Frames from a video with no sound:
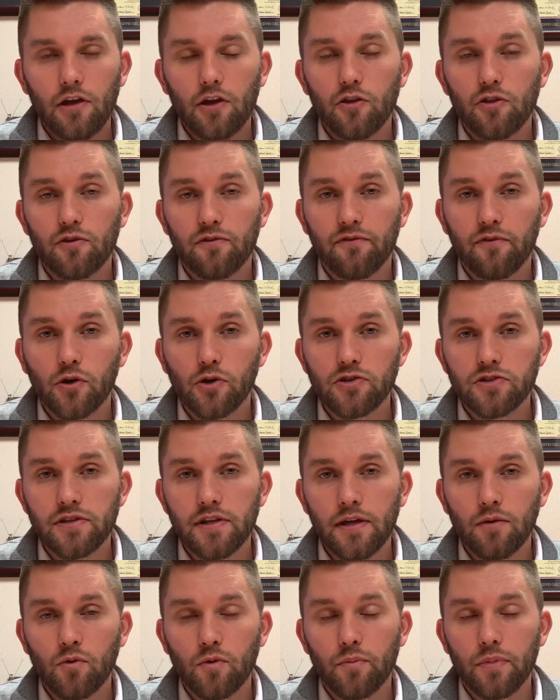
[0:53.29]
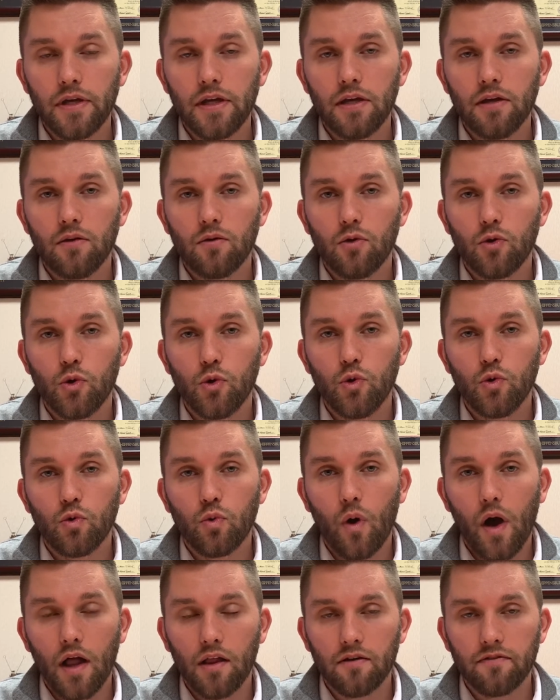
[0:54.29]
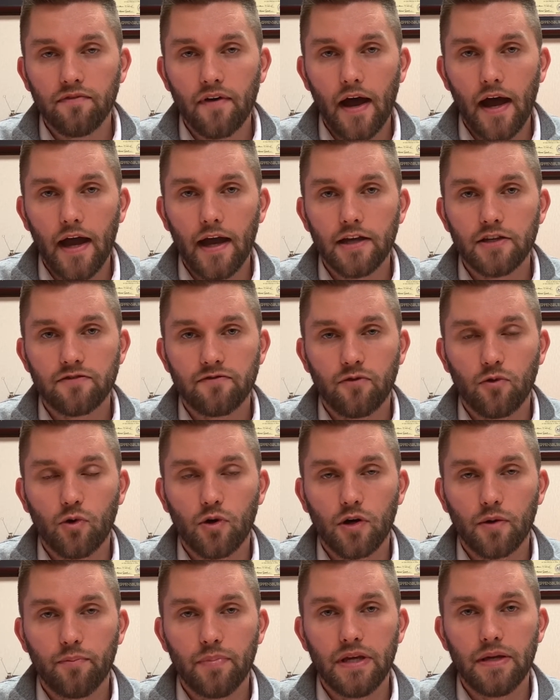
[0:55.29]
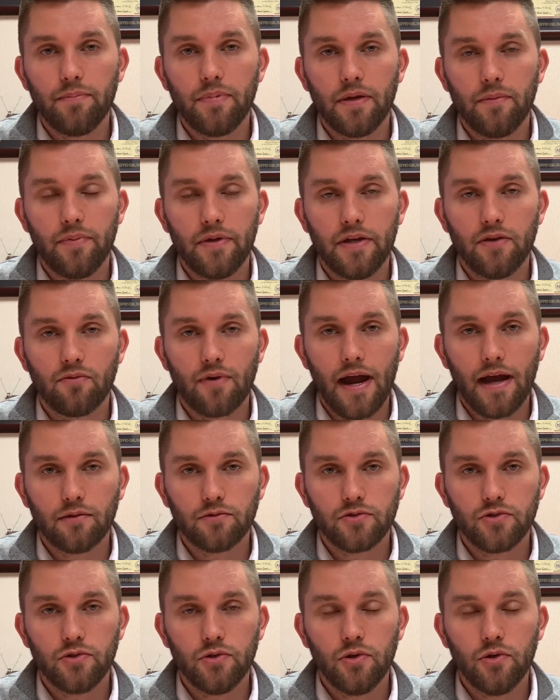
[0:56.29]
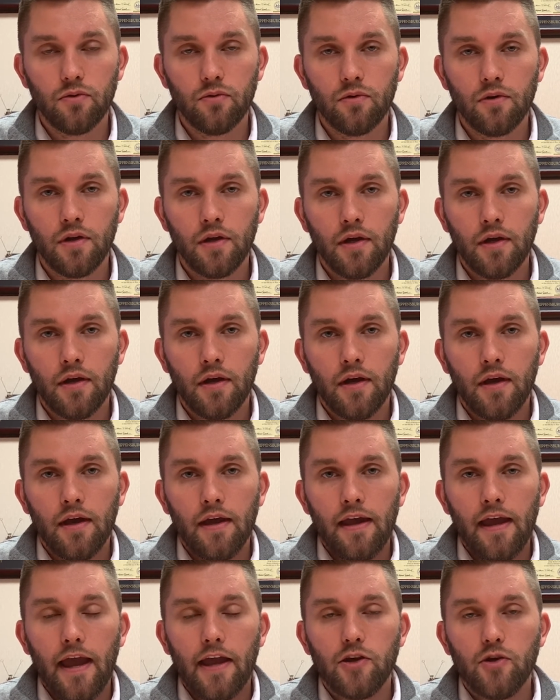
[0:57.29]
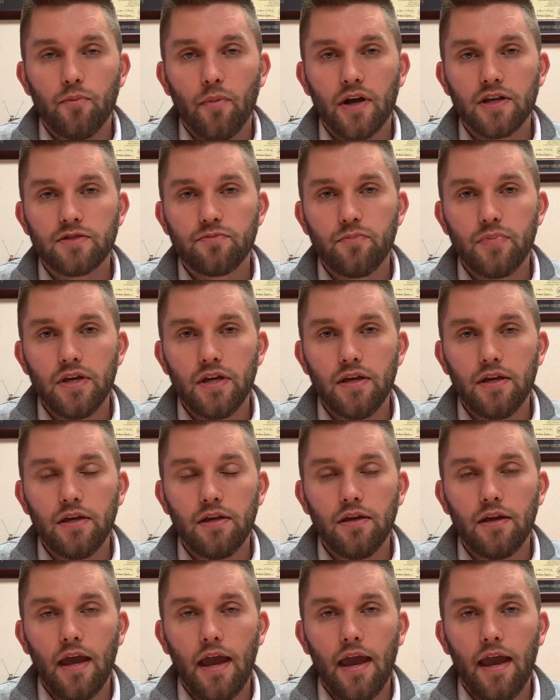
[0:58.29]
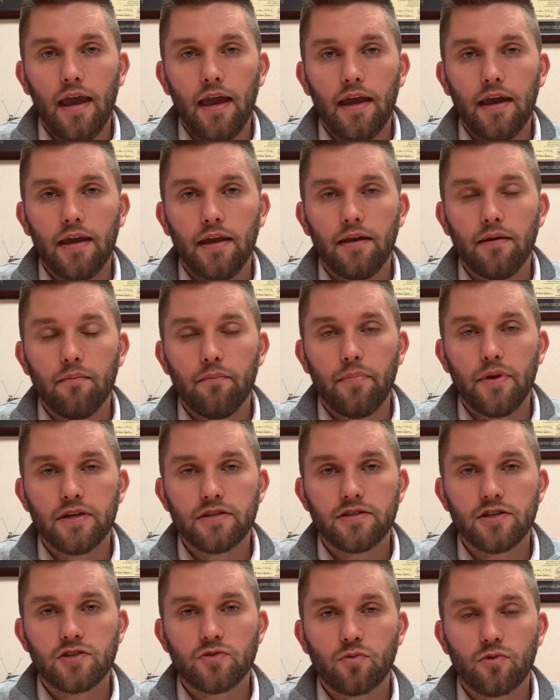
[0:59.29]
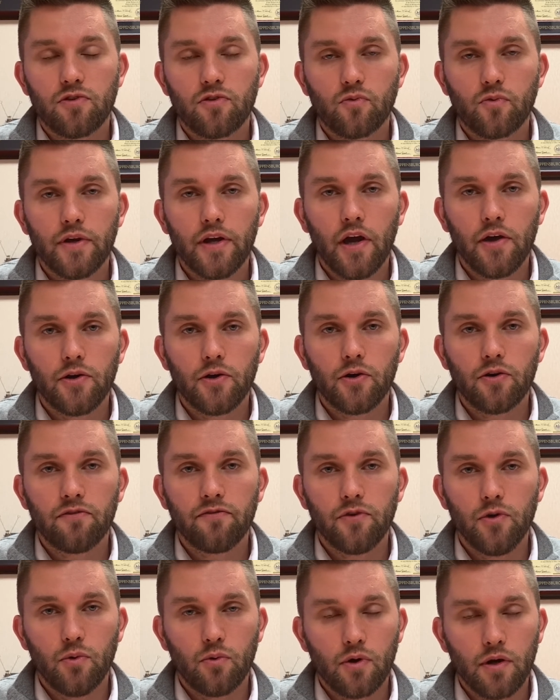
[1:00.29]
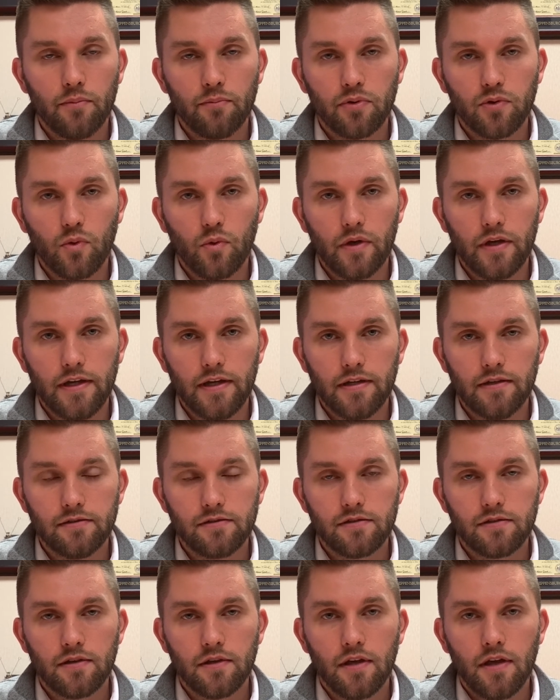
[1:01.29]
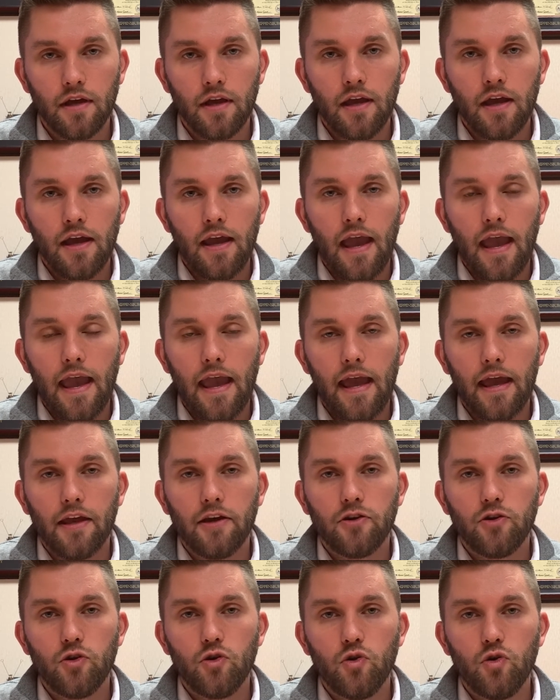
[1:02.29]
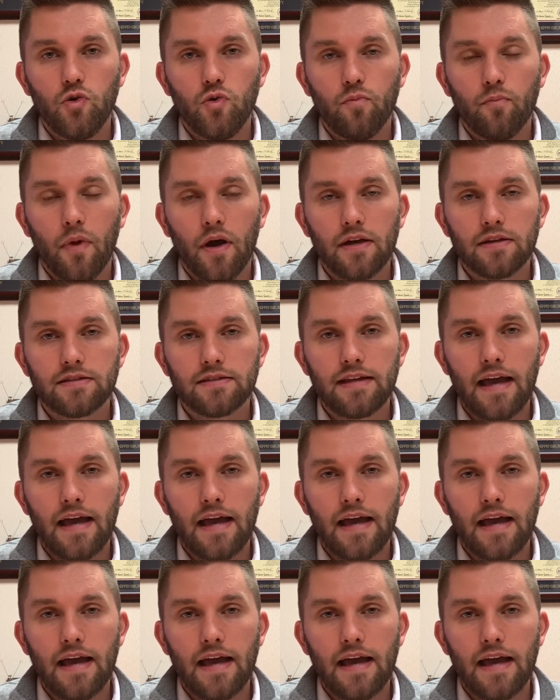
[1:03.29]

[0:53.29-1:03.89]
The first thing would be who qualifies for PPP Round 2, and you must be a business with 300 or fewer employees, and you must